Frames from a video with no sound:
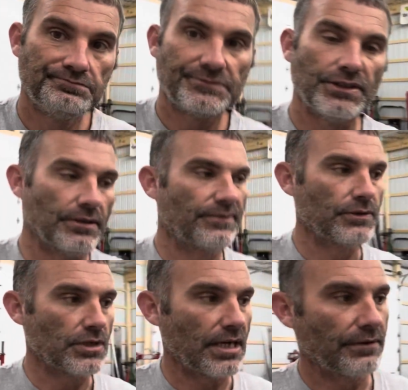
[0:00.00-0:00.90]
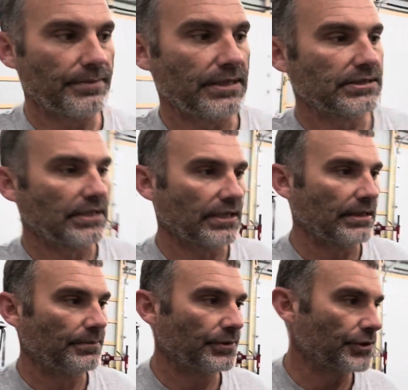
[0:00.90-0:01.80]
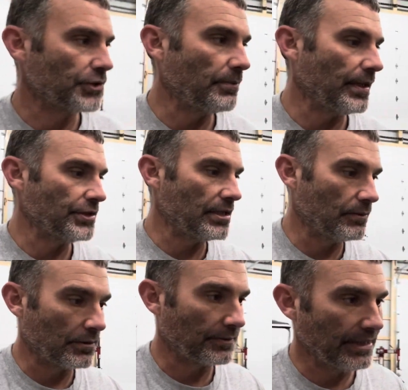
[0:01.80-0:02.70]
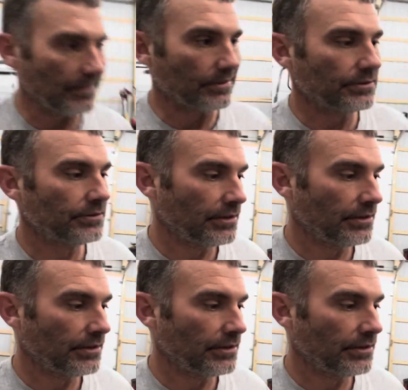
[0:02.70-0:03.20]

good enough for a driver. I mean, it's not like I'm gonna put a show paint job on and redo it.